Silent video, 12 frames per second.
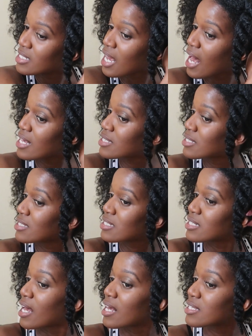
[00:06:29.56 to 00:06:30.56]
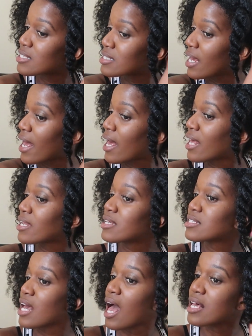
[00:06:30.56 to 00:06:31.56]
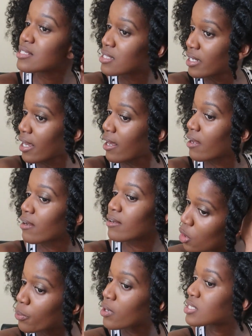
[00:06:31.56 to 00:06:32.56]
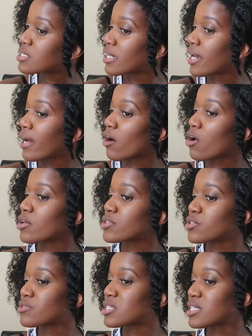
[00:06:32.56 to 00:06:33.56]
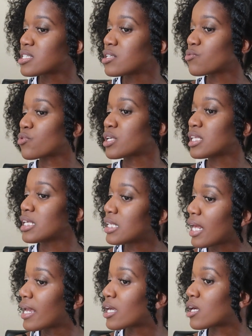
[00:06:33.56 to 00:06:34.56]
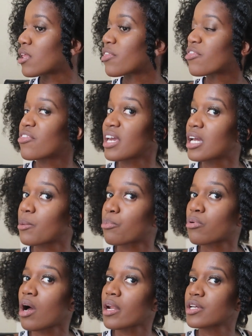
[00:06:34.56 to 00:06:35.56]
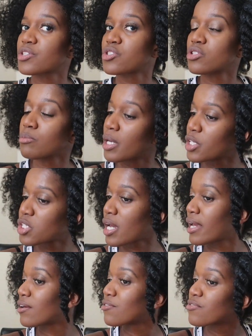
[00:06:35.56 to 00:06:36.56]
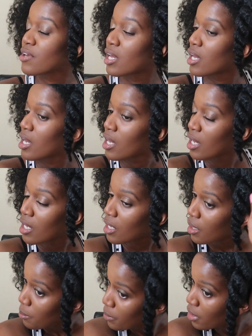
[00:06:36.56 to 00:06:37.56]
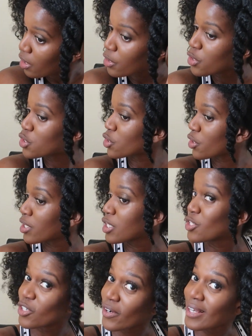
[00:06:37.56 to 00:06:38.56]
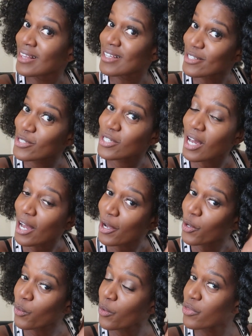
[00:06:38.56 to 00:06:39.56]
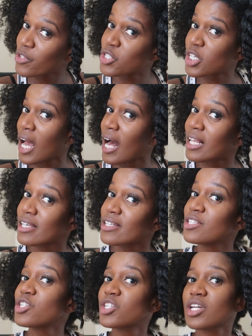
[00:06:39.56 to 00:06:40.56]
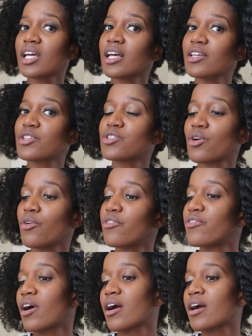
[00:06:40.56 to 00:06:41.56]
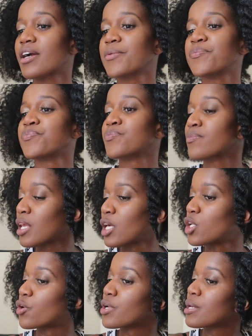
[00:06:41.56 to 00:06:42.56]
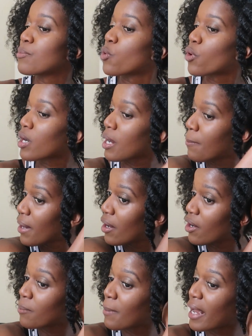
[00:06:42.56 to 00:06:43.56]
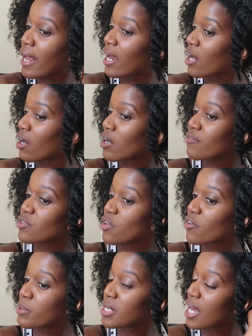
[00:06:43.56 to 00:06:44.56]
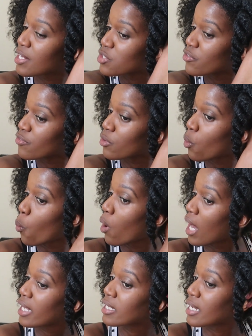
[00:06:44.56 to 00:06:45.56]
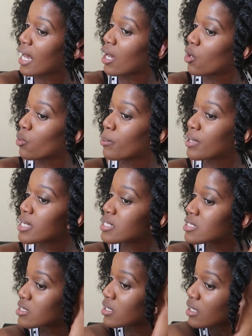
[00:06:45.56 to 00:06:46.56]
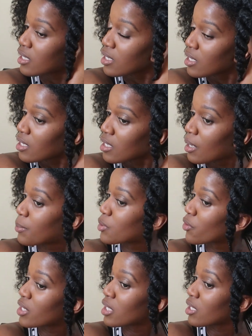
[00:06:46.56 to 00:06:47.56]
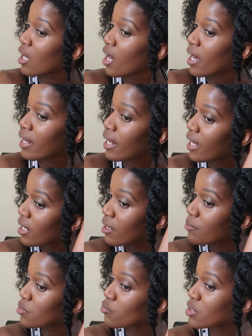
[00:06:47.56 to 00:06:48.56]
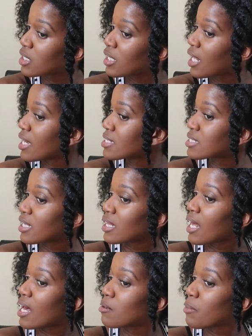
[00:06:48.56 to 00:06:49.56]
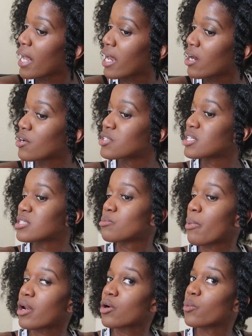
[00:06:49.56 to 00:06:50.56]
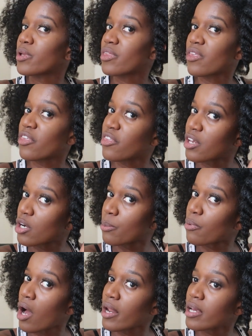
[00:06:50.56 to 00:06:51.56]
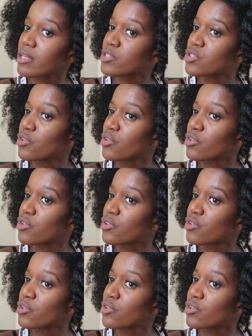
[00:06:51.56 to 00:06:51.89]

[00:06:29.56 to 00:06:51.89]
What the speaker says: Test, test, and test again. Low porosity hair also doesn't really like thick products too much. I have been on a journey during this growth challenge so far, learning more about my hair, even though I've been natural for a while now, but I've been learning a lot, and I've been realizing that my hair does better with the thinner products.